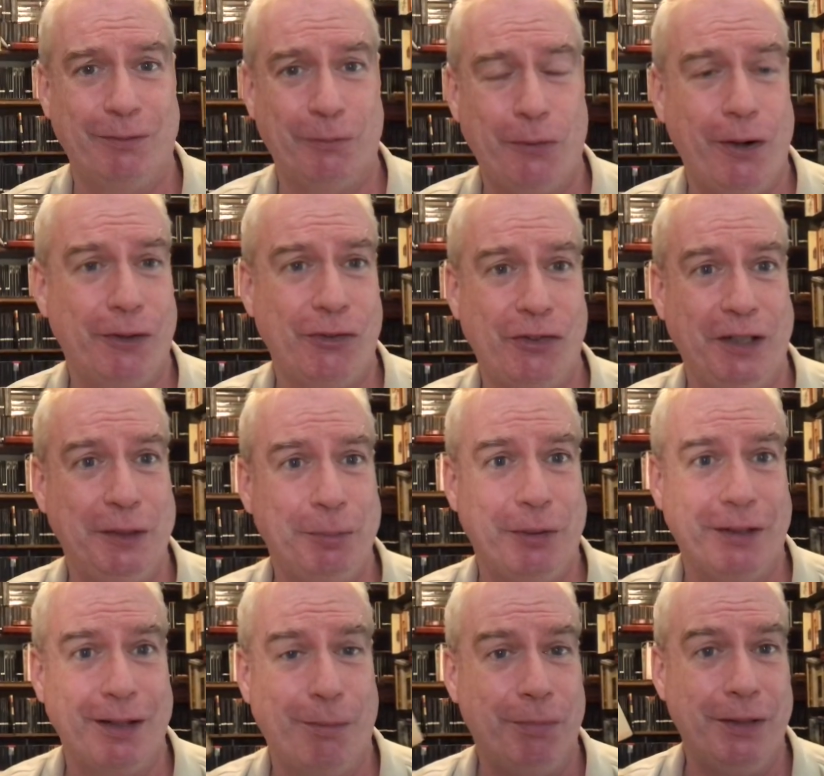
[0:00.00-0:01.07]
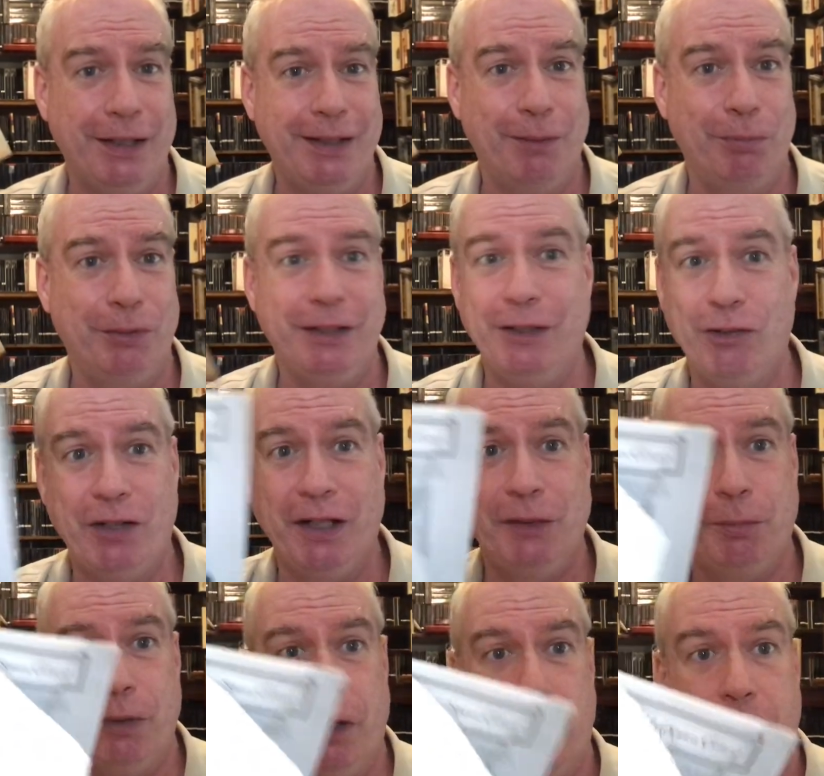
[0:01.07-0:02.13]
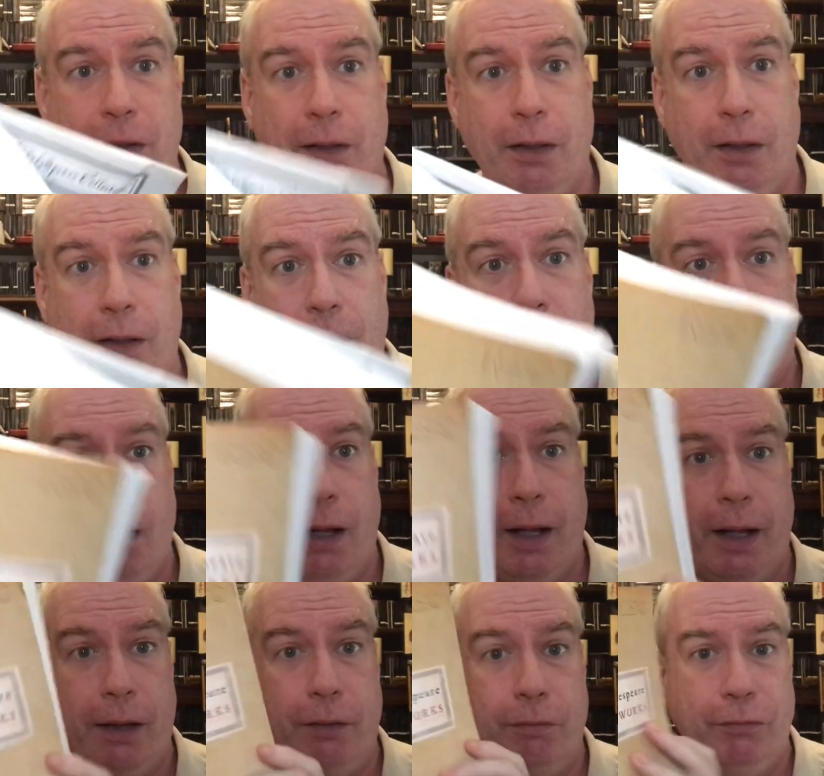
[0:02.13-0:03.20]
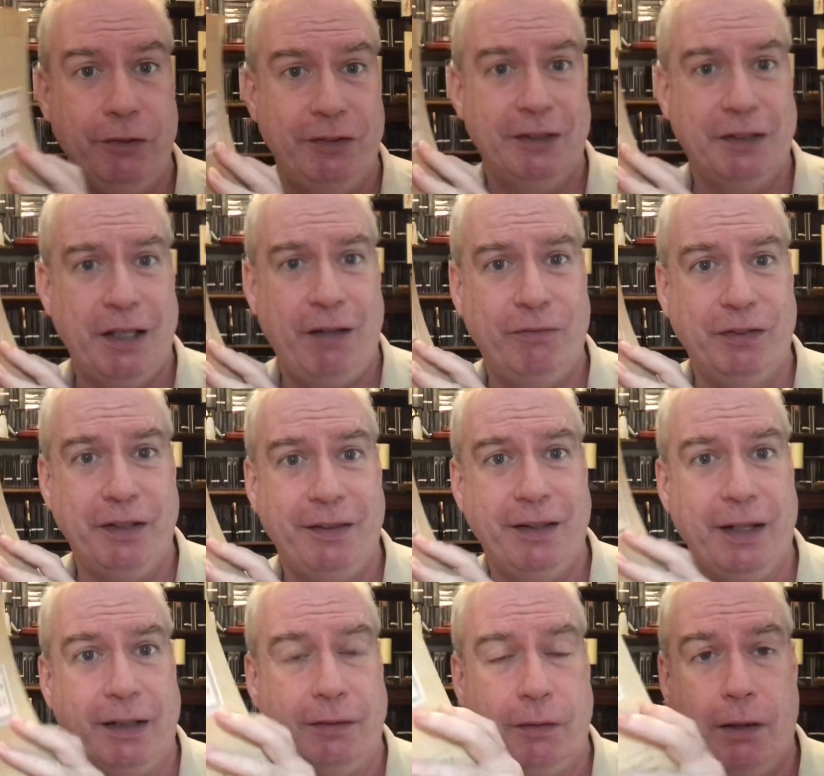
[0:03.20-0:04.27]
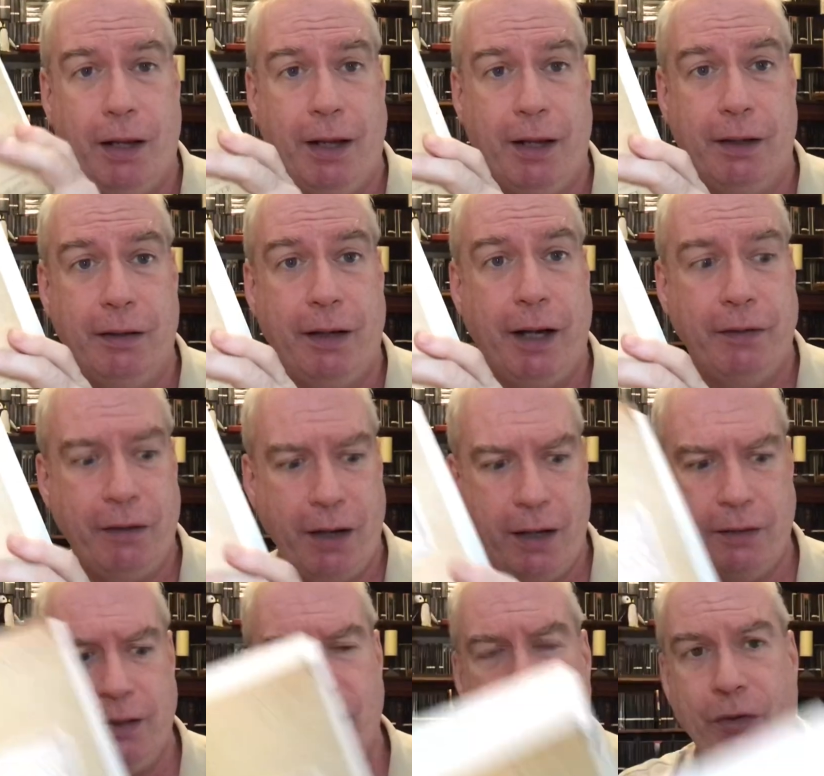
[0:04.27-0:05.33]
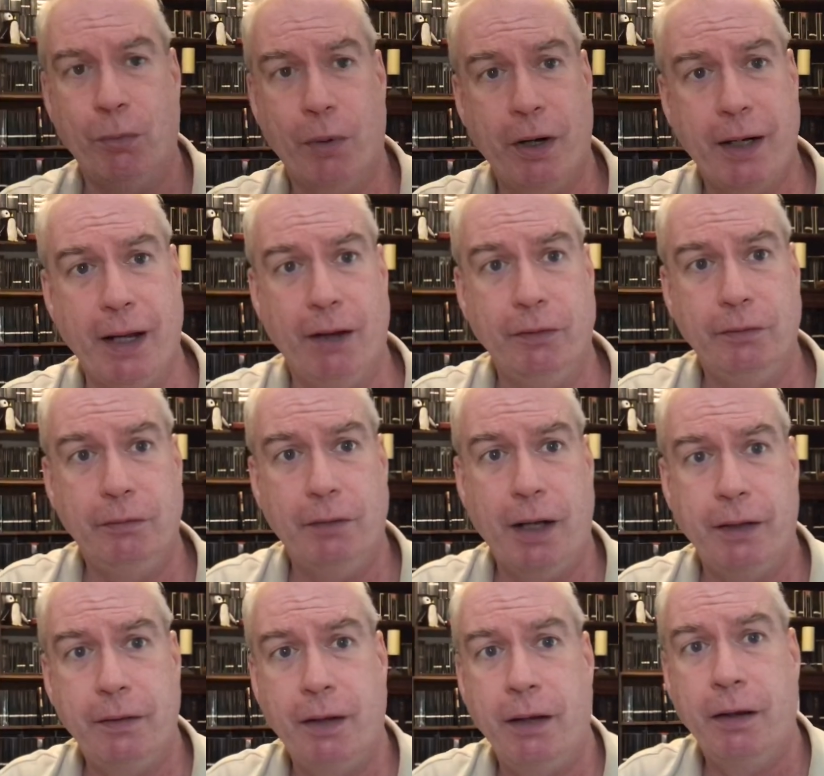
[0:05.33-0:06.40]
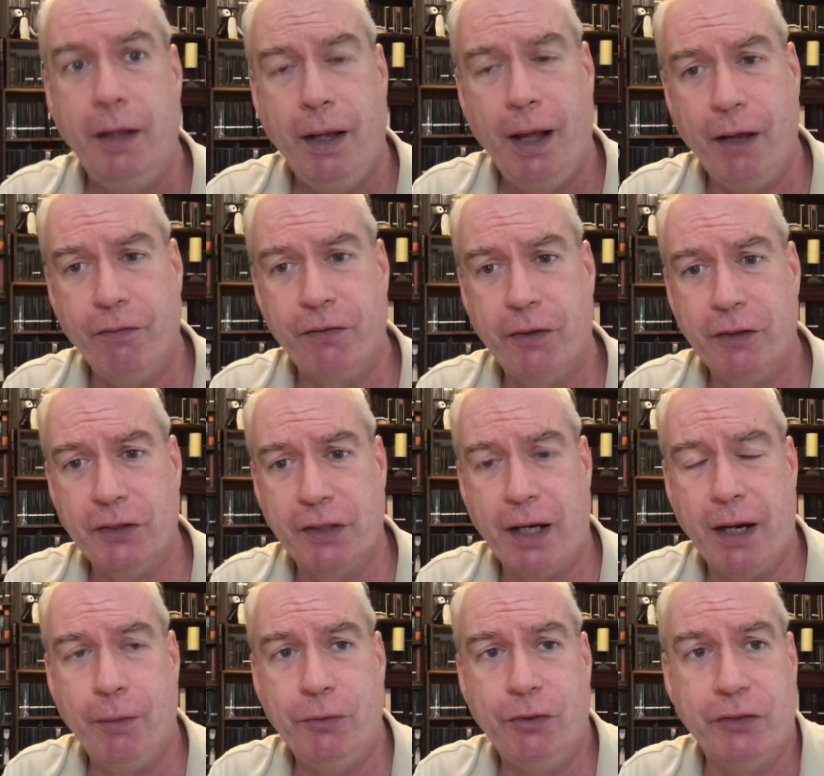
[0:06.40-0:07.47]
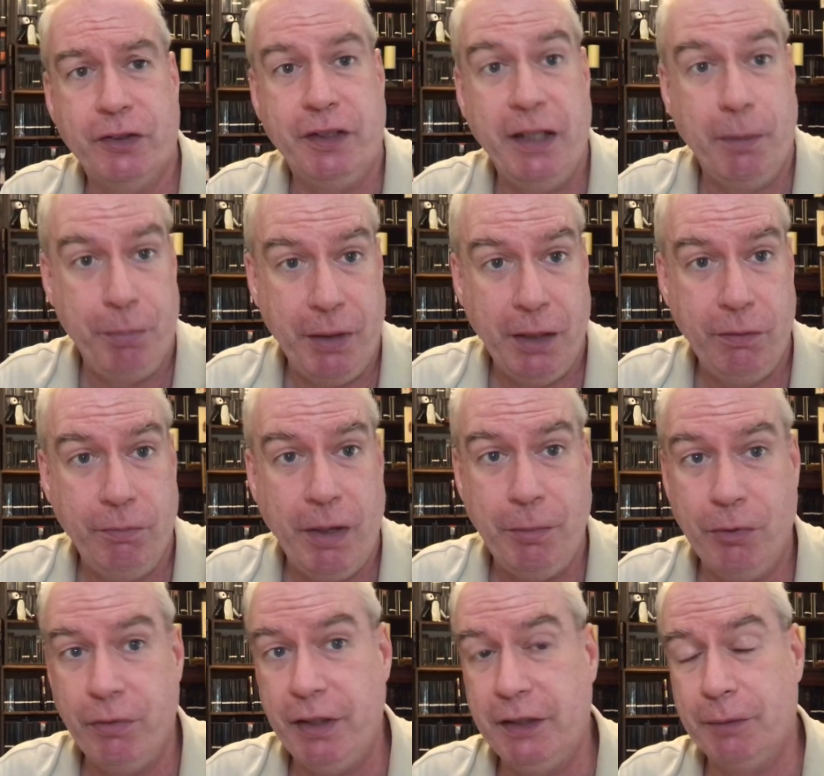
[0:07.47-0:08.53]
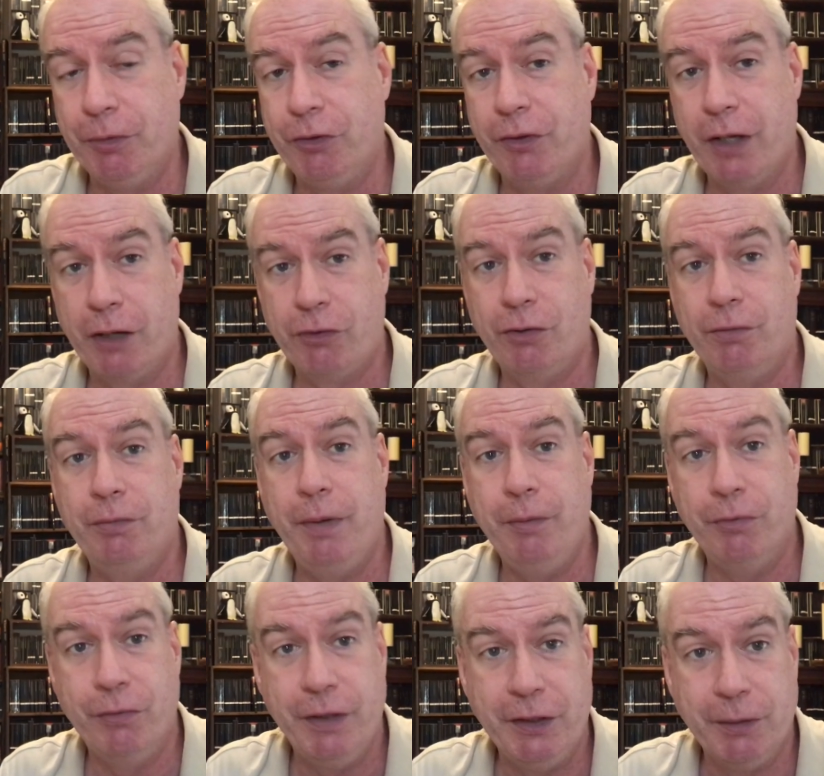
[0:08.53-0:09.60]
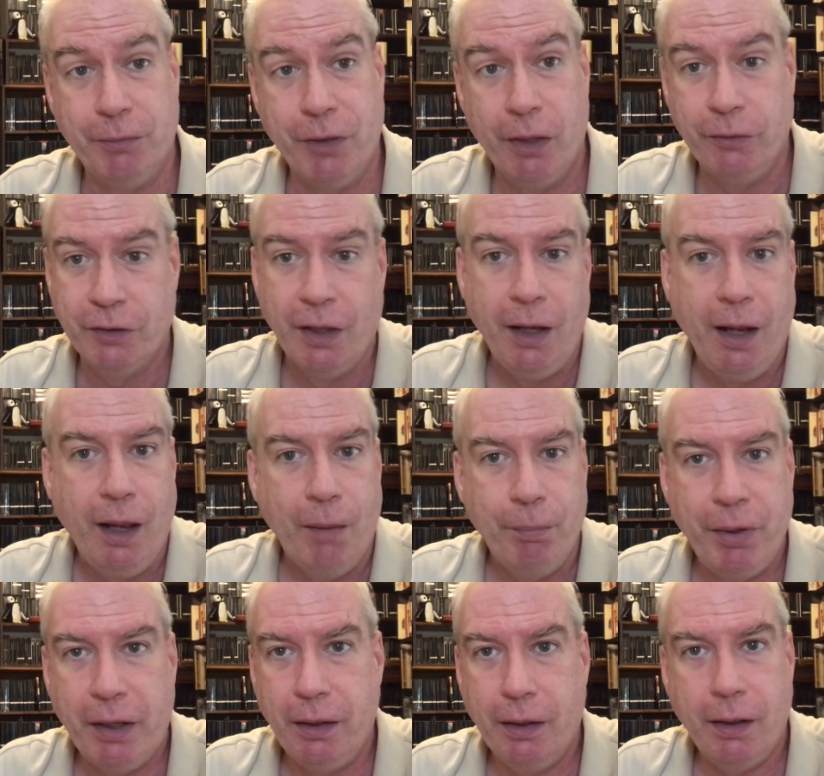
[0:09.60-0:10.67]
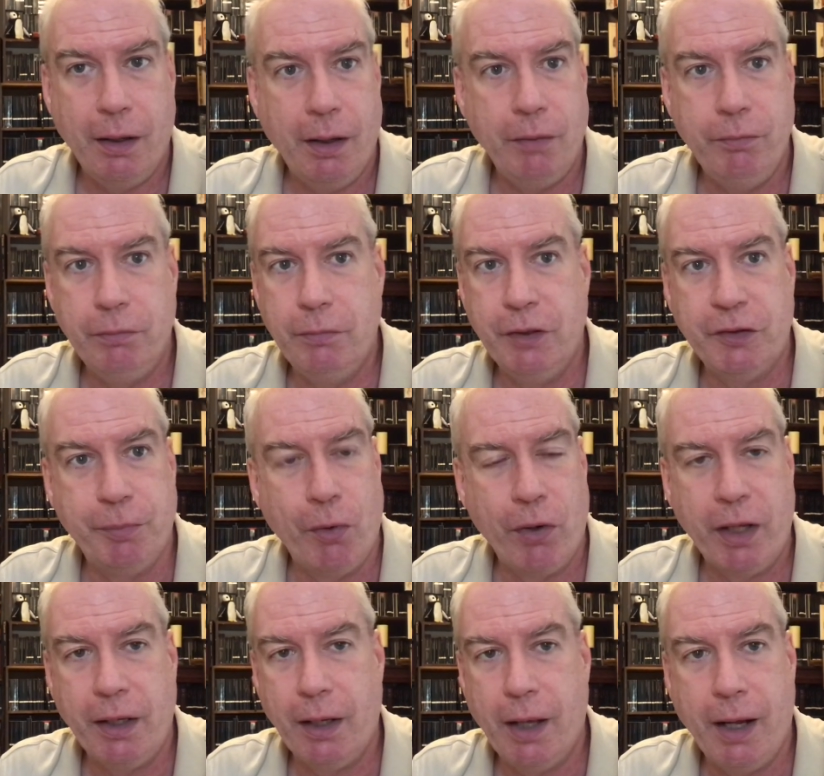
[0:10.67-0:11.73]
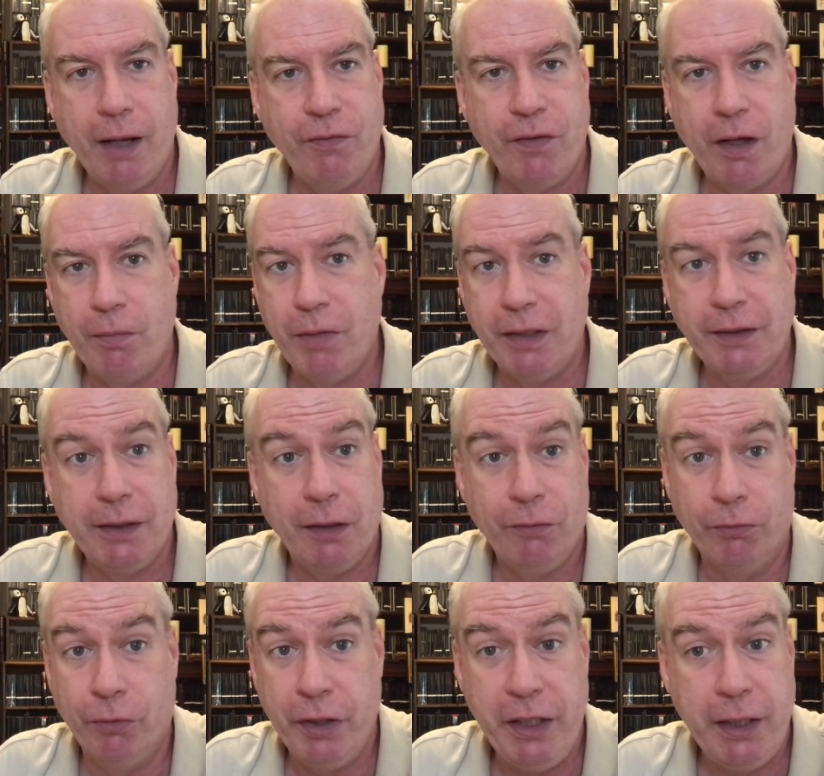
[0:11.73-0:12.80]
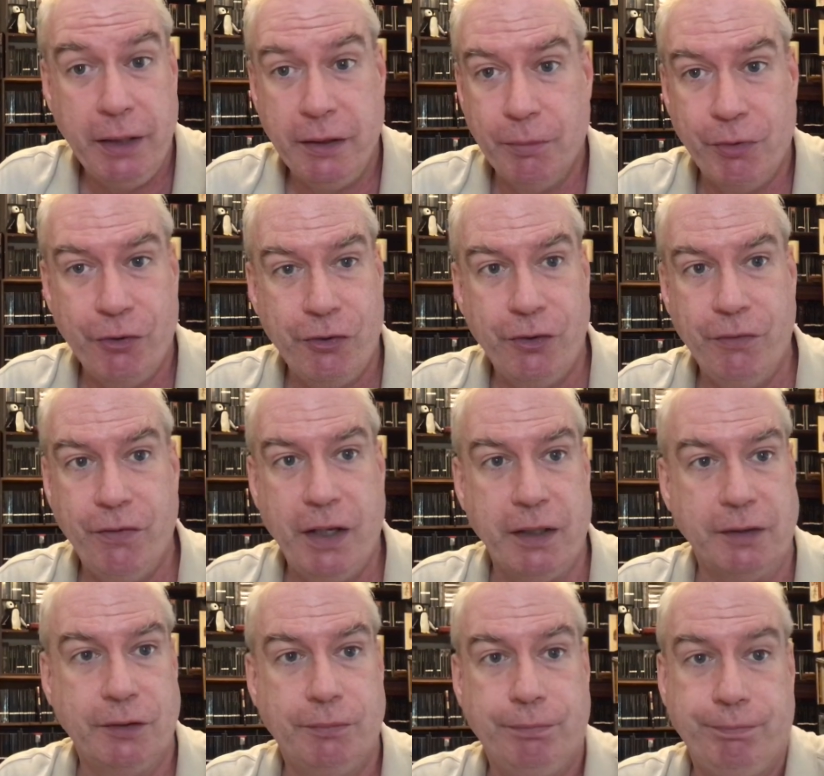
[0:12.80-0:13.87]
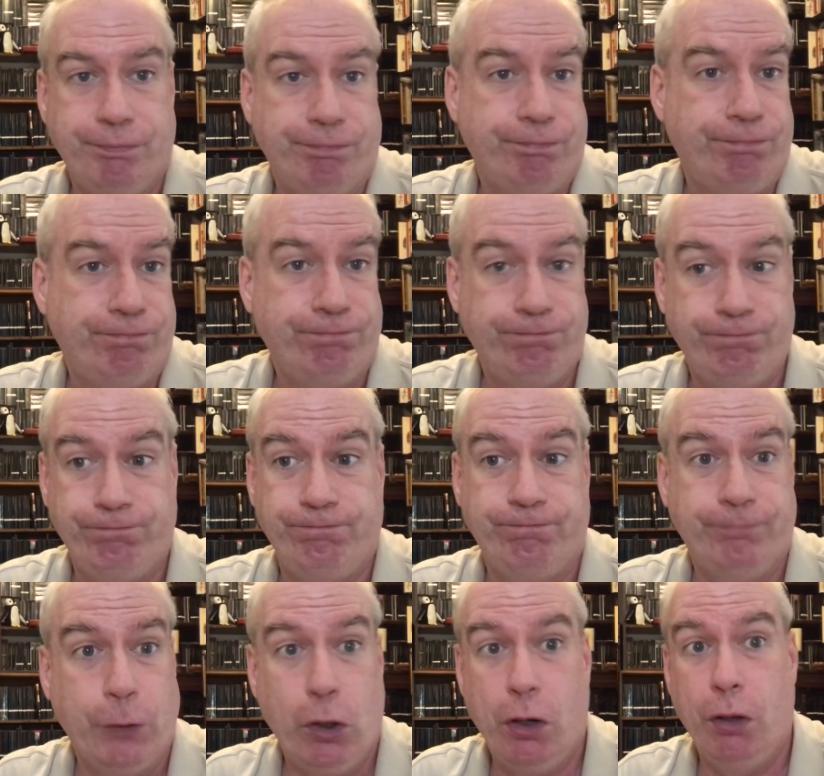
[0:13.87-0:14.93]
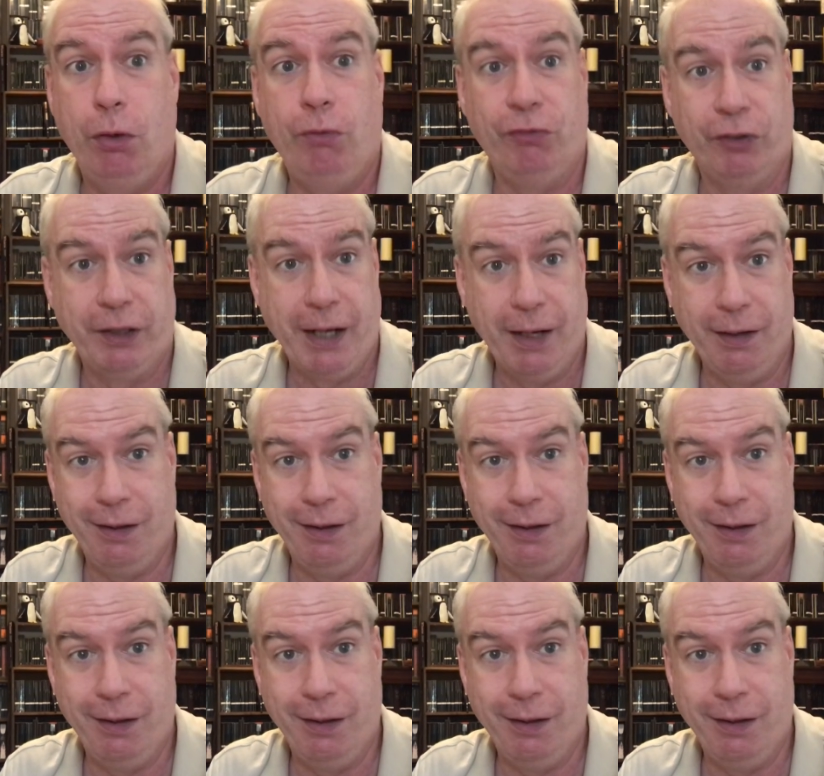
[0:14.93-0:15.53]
Royal Shakespeare Company Complete Shakespeare. Uh, this lovely thing. Uh, I thought I'd give it a workout. I thought at first that I would just dip in, maybe read some introductions, maybe read some notes. But uh, this morning I found myself reading The Merchant of Venice all over again.